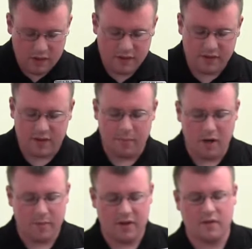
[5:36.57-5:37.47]
this
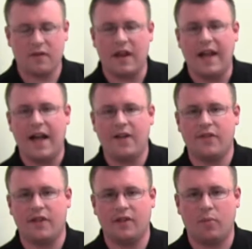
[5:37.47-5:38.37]
compartment, I
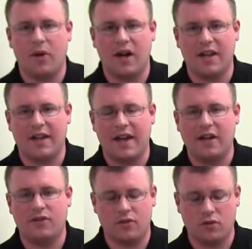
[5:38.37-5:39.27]
have a little pocket
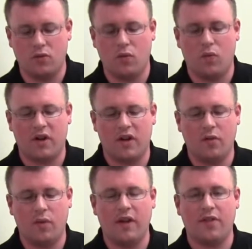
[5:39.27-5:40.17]
guide to
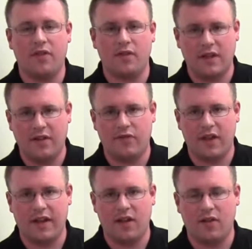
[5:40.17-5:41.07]
working with life
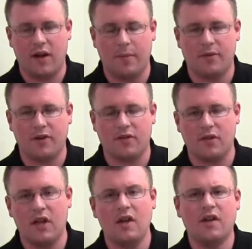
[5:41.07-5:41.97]
flight helicopters.
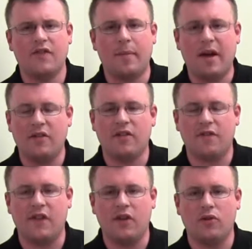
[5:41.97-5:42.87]
If I'm out in the
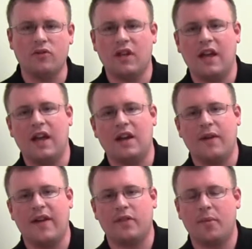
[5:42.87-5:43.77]
field and we
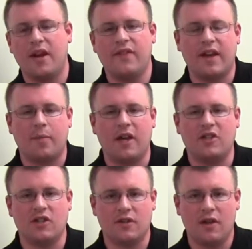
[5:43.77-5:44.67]
have to medevac a
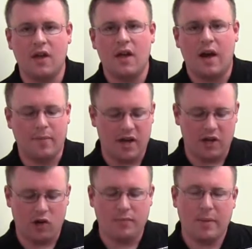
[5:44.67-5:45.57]
patient, I'm not
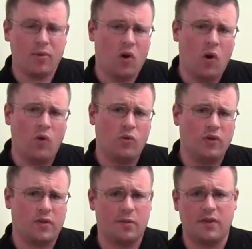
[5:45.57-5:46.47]
going to remember all
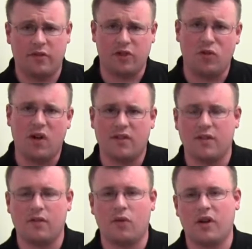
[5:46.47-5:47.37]
the specific
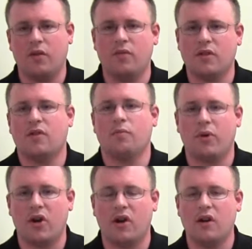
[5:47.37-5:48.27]
nuances of working with a
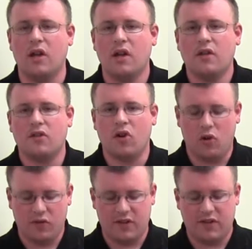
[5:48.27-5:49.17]
bird,
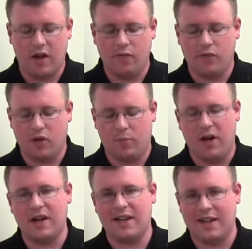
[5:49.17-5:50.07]
so this helpful little
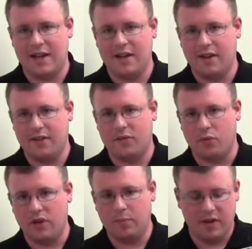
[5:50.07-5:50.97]
pocket guide is
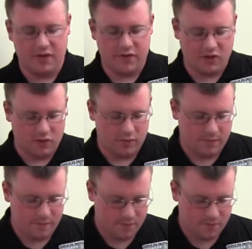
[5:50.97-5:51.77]
really beneficial.